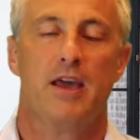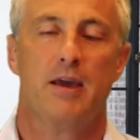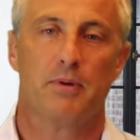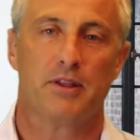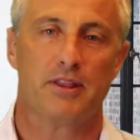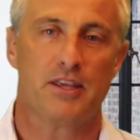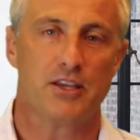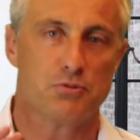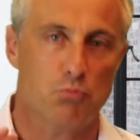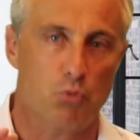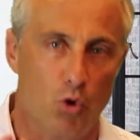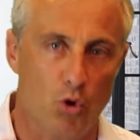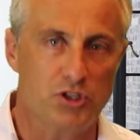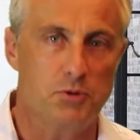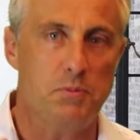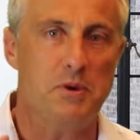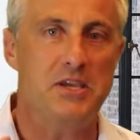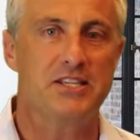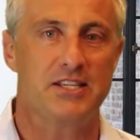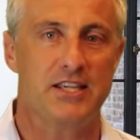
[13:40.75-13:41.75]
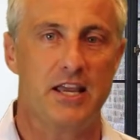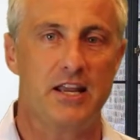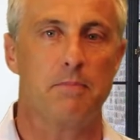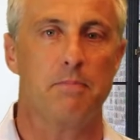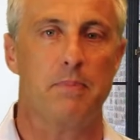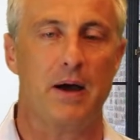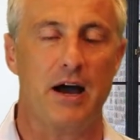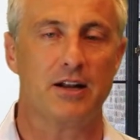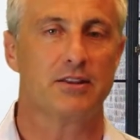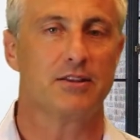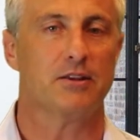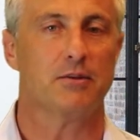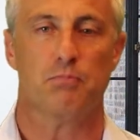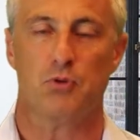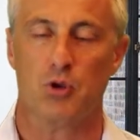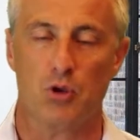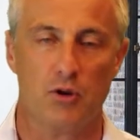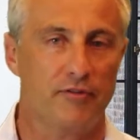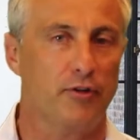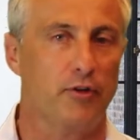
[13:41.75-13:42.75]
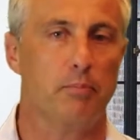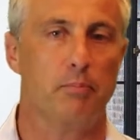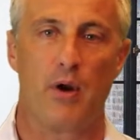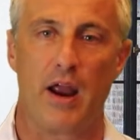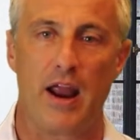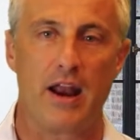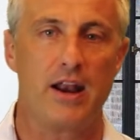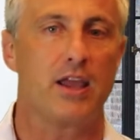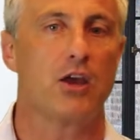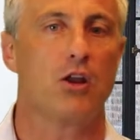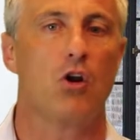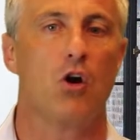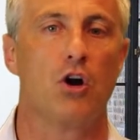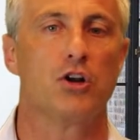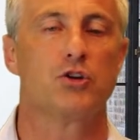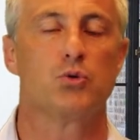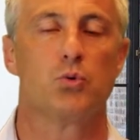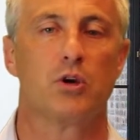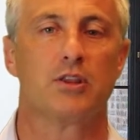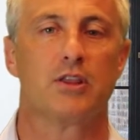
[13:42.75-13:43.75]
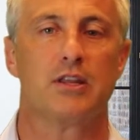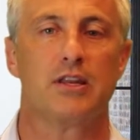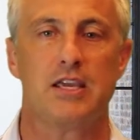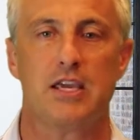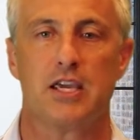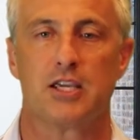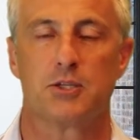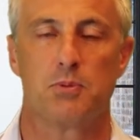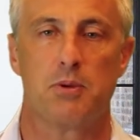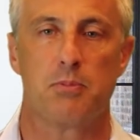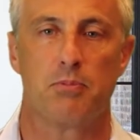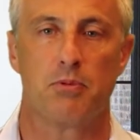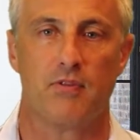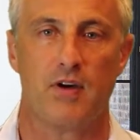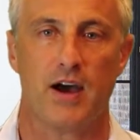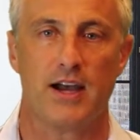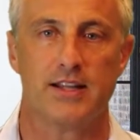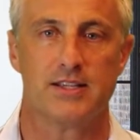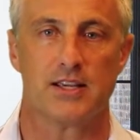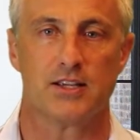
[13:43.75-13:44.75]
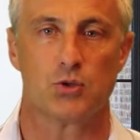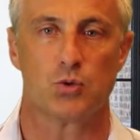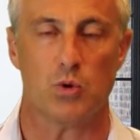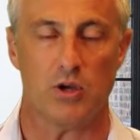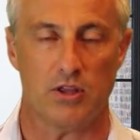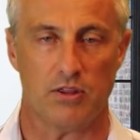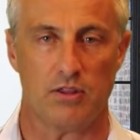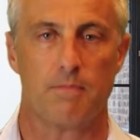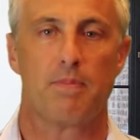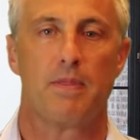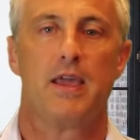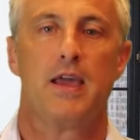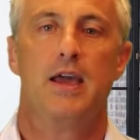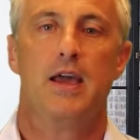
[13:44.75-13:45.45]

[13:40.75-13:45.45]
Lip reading: But there's more to be said about the beautiful branding and artwork that eXp provides us with.